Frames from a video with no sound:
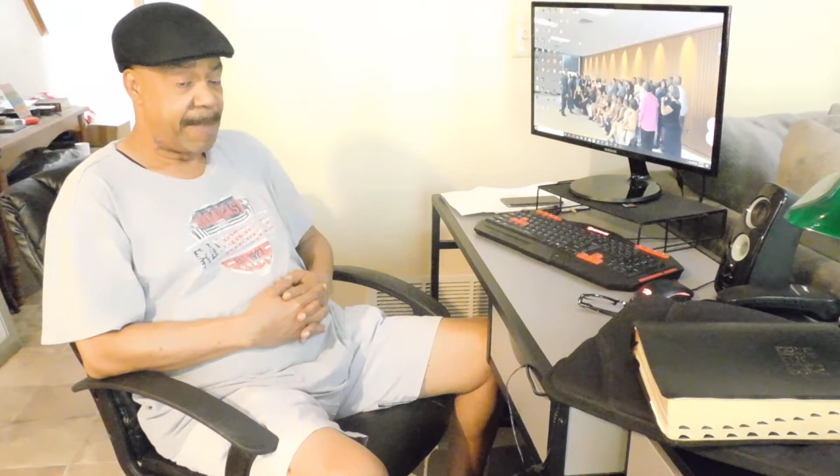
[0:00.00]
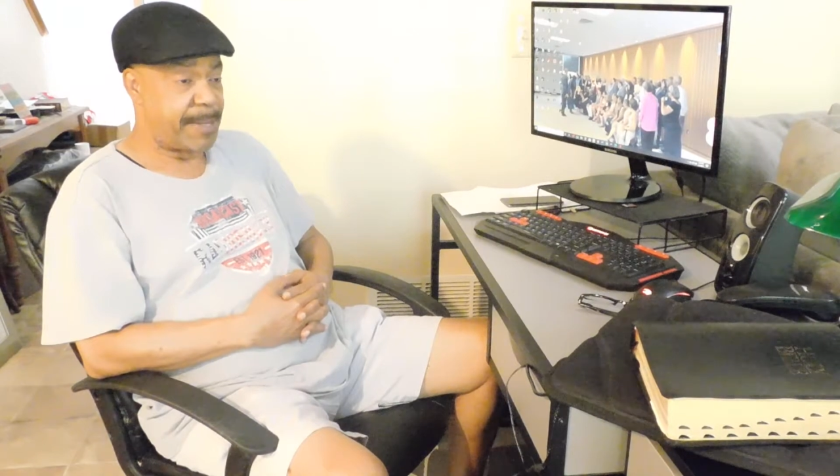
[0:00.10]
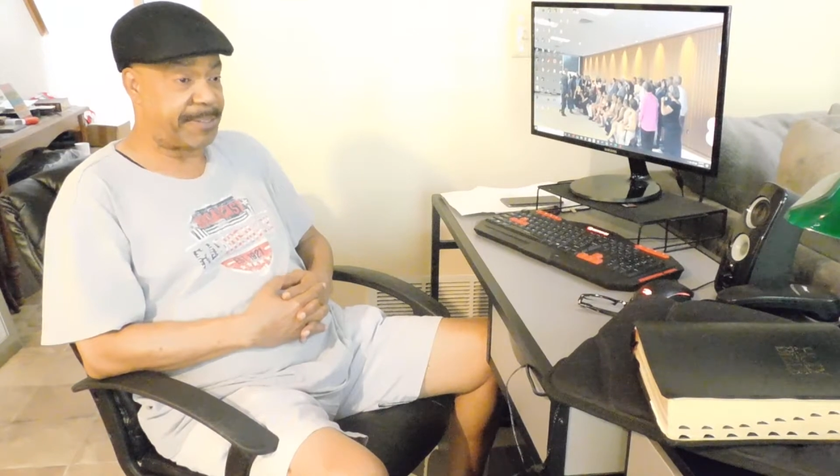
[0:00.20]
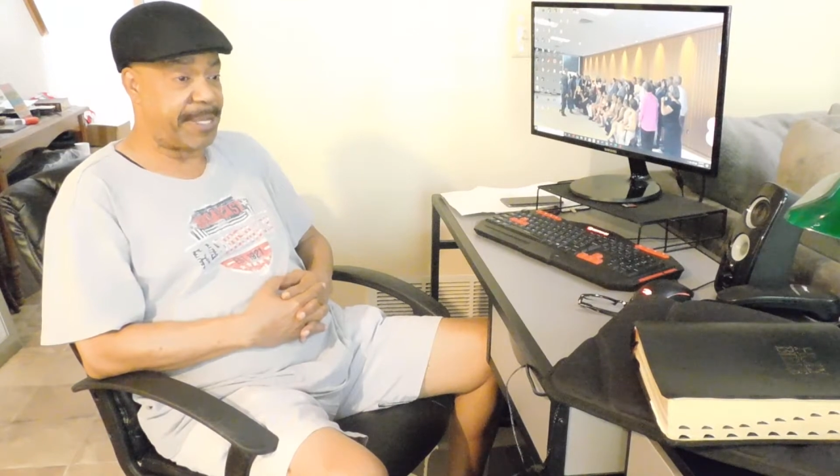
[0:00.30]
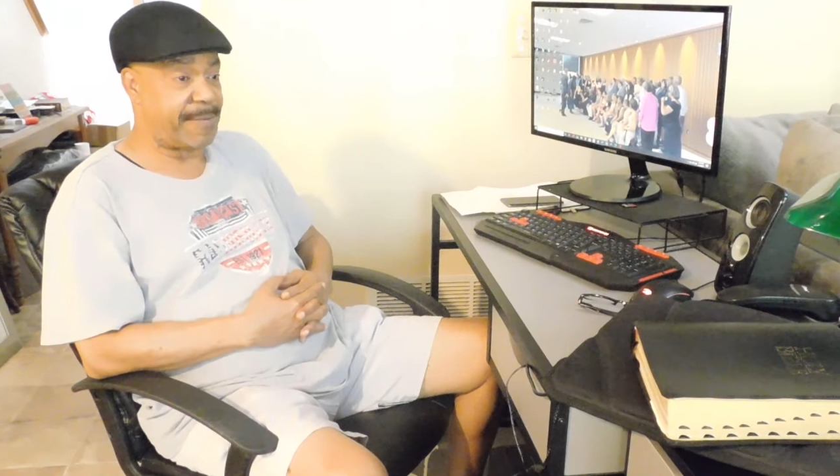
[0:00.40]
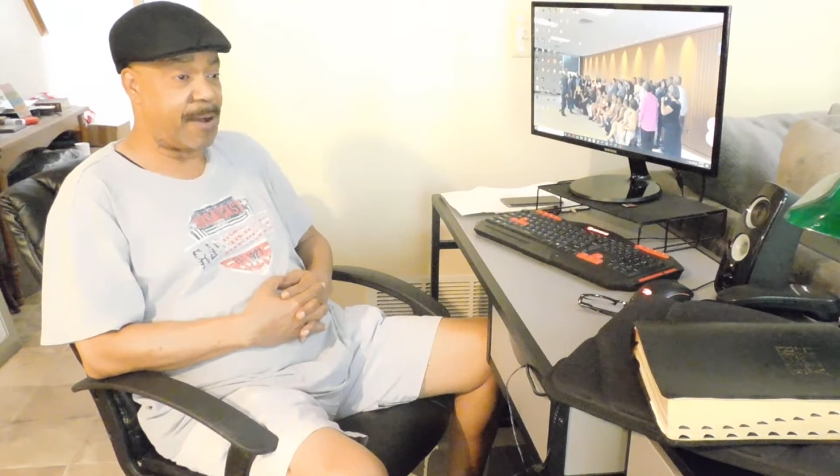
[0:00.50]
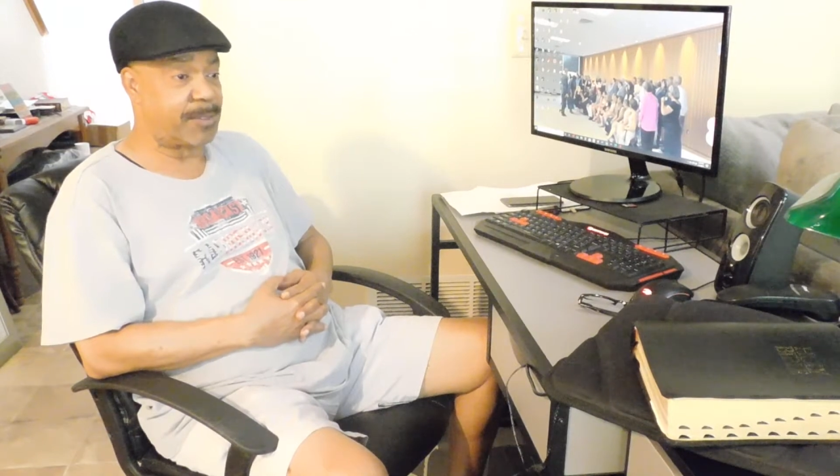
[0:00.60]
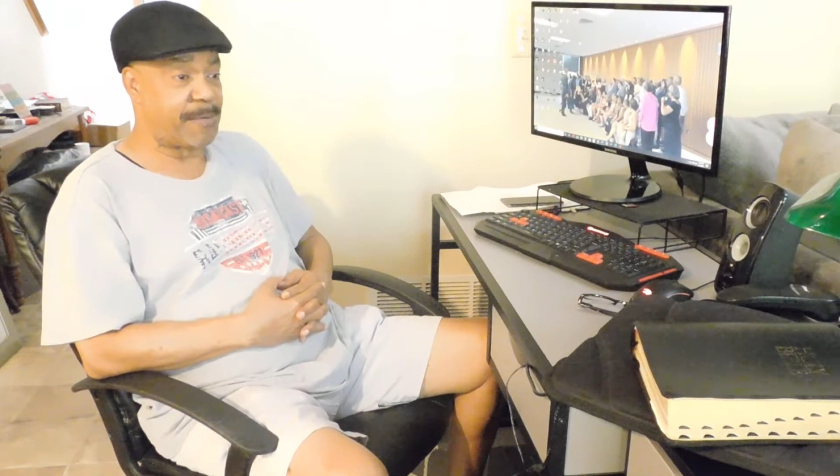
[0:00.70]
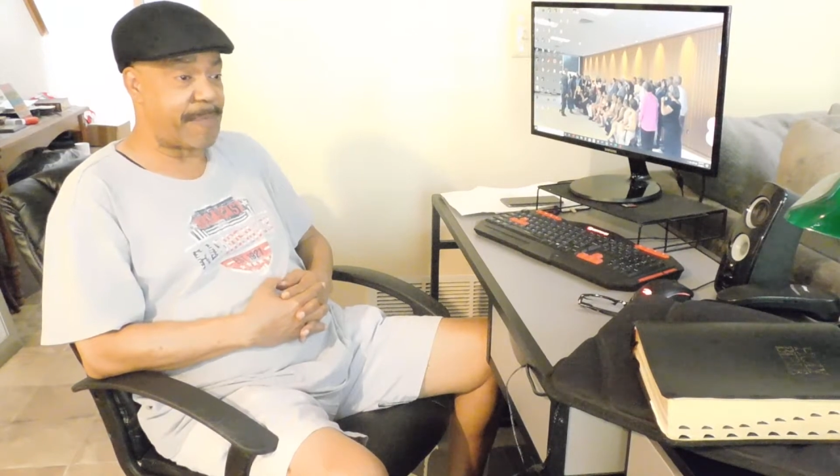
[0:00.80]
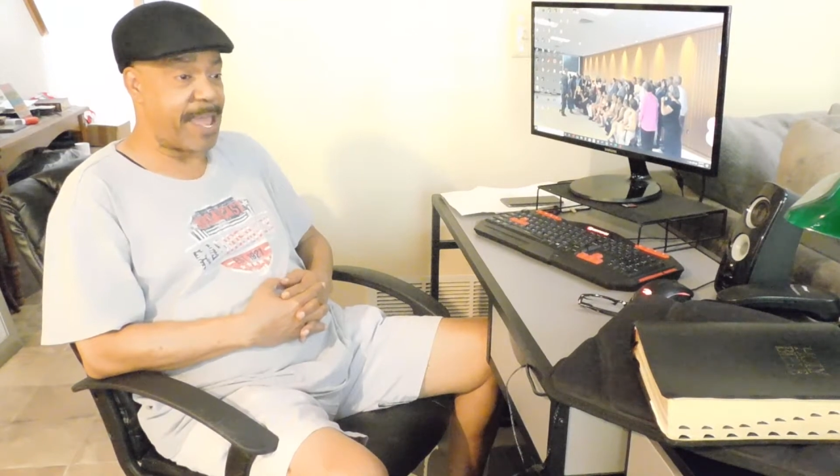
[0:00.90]
But see,
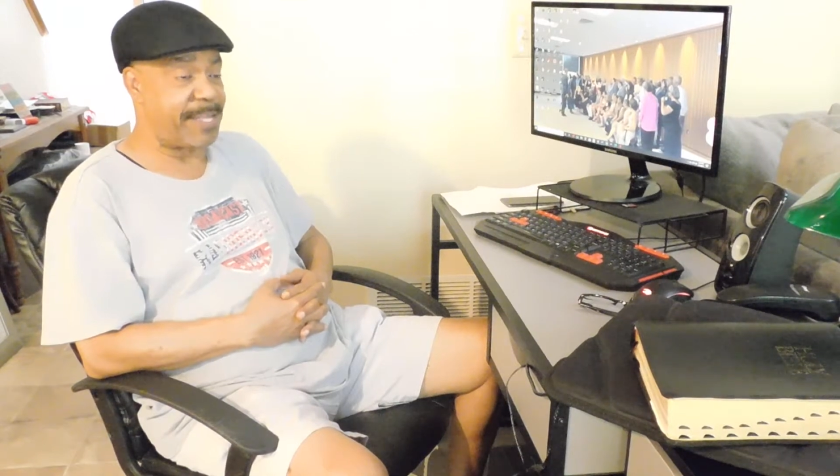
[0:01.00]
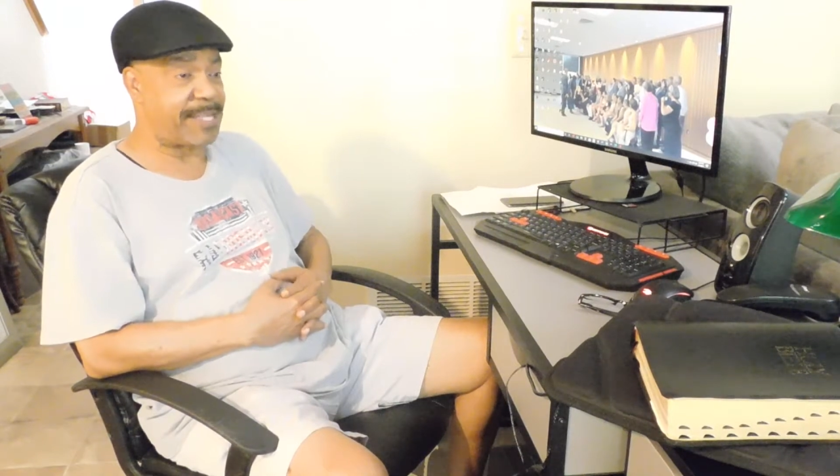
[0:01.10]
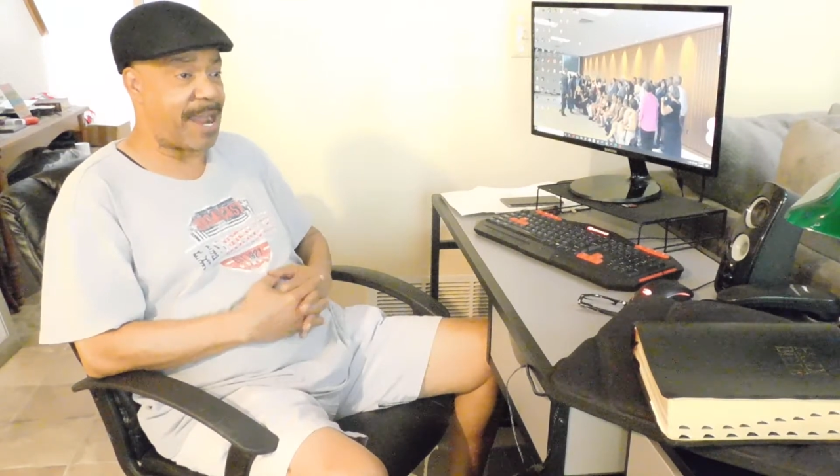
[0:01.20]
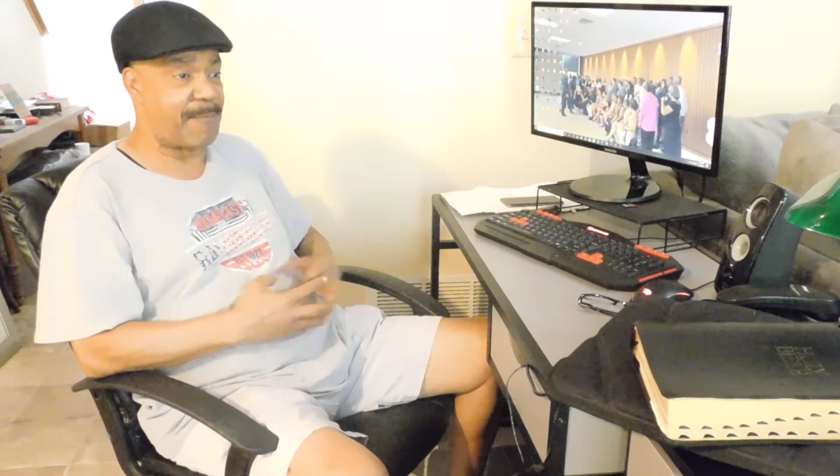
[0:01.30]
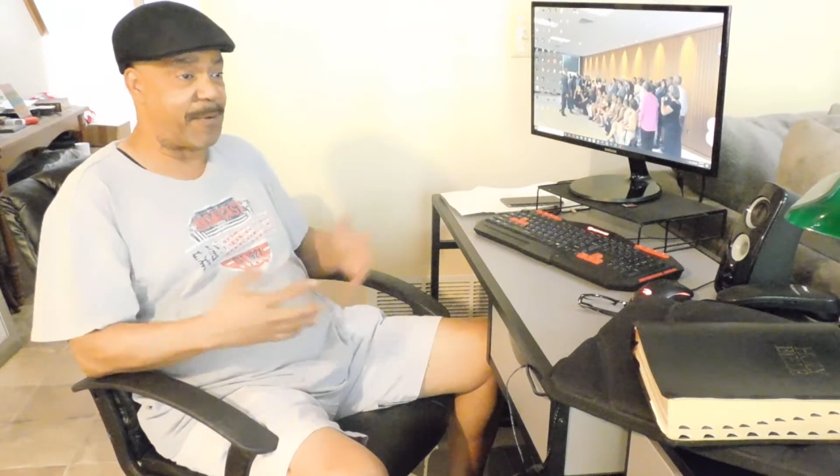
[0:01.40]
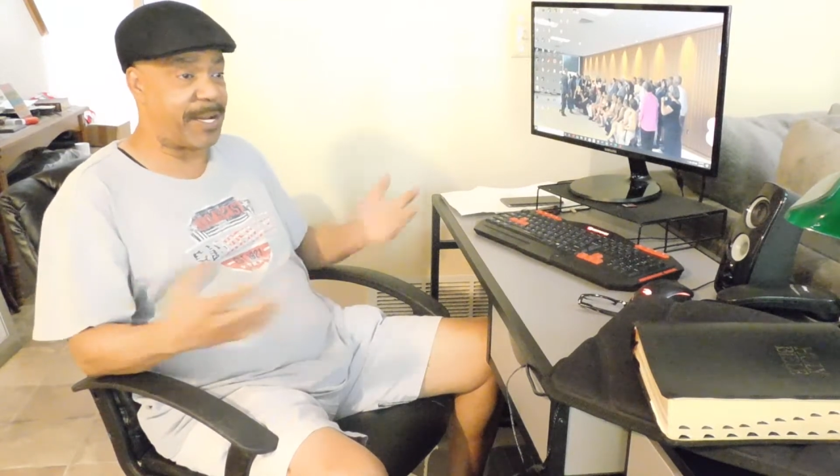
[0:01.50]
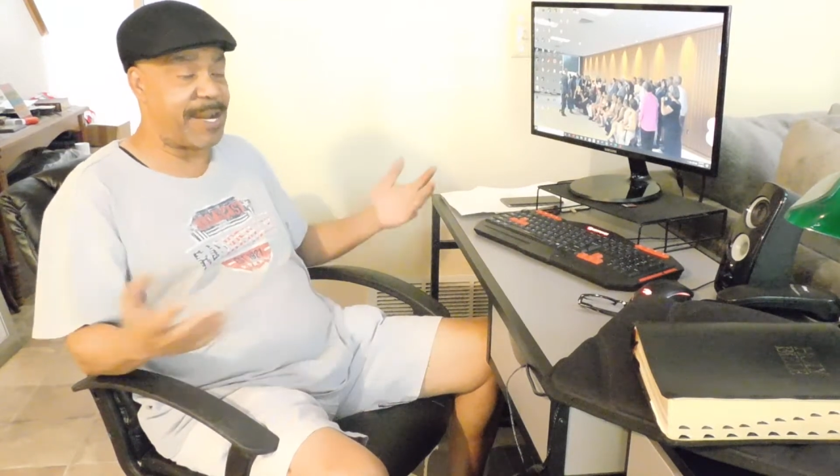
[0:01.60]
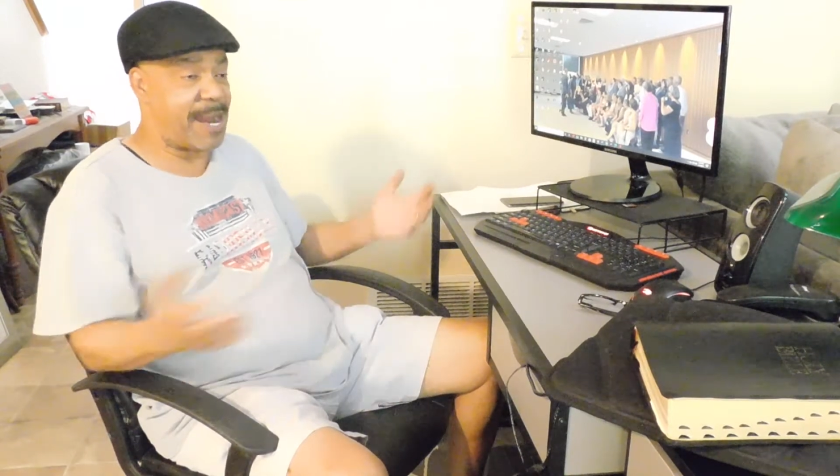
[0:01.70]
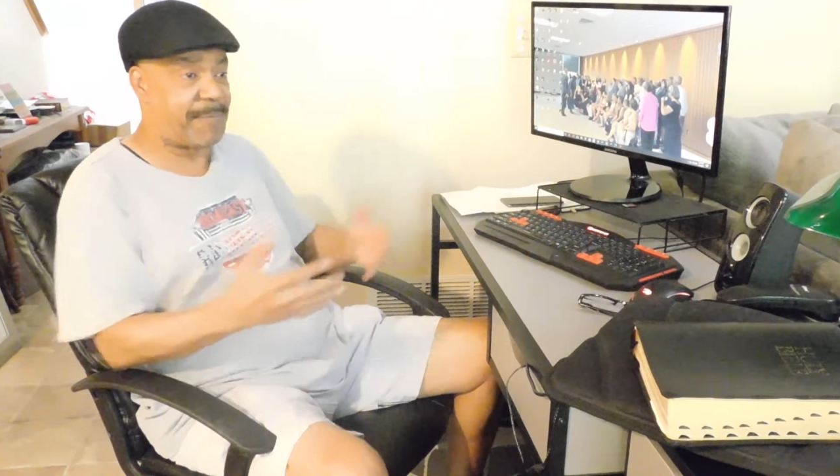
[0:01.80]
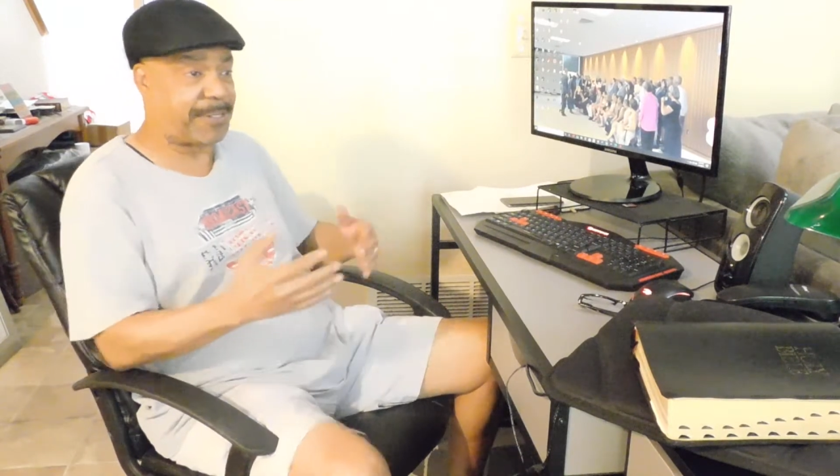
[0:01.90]
those are things I
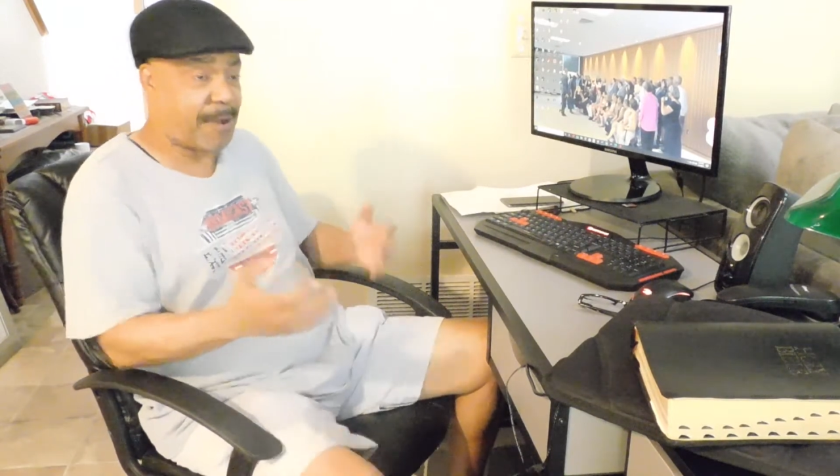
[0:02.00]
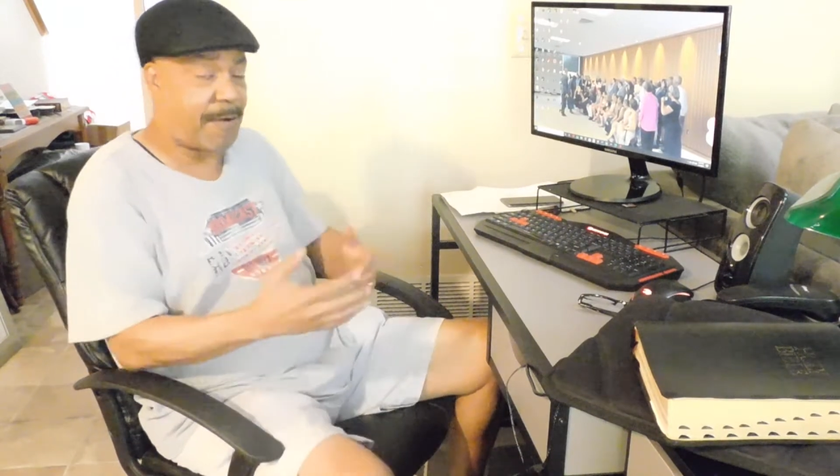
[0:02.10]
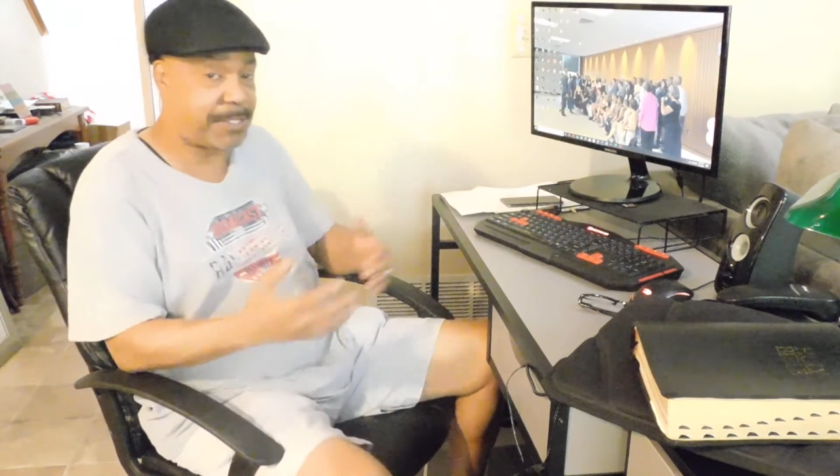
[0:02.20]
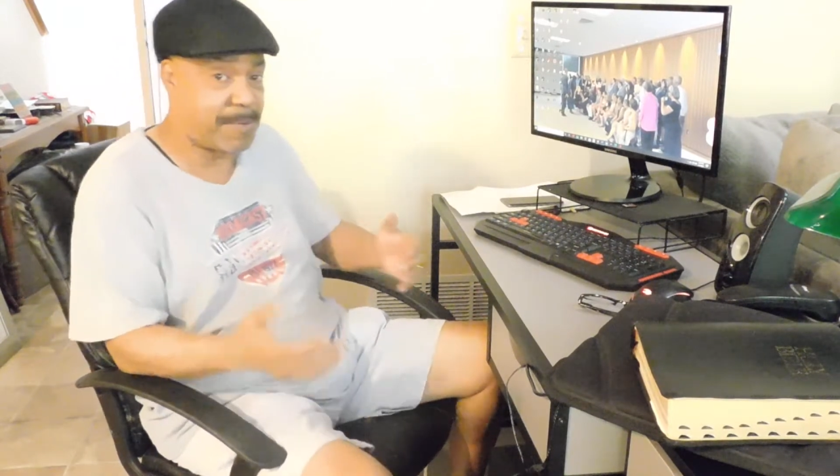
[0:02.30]
really never talked